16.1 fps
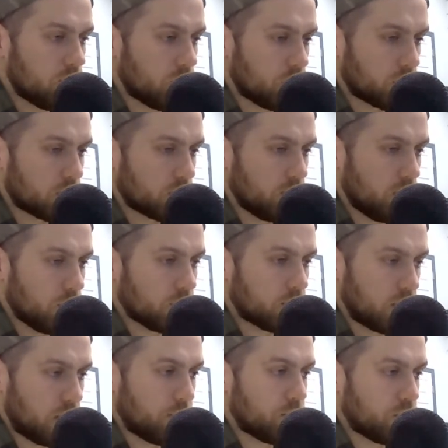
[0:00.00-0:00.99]
or
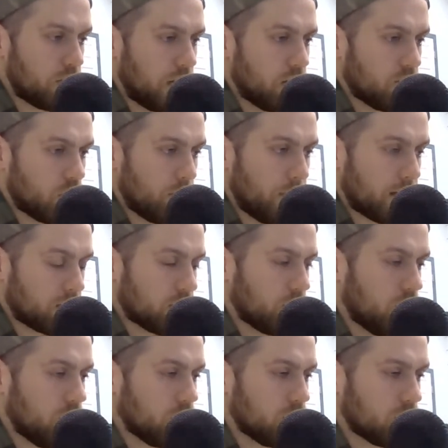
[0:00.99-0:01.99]
skip jail and go back to
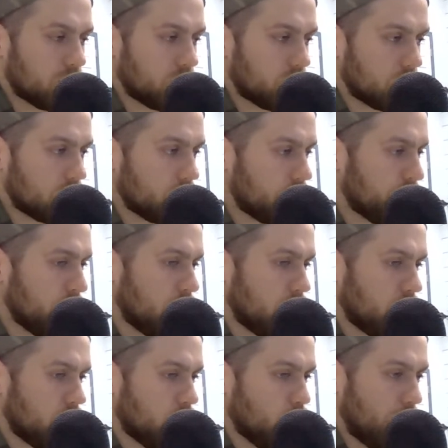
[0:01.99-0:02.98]
go and
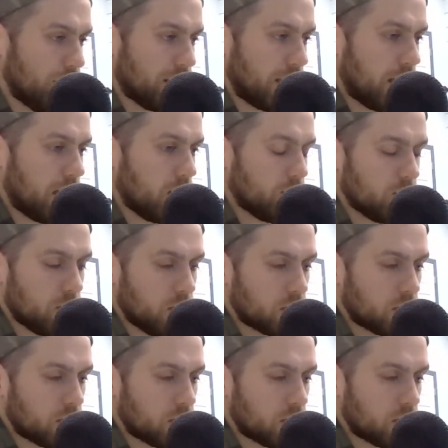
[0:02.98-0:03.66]
win the game.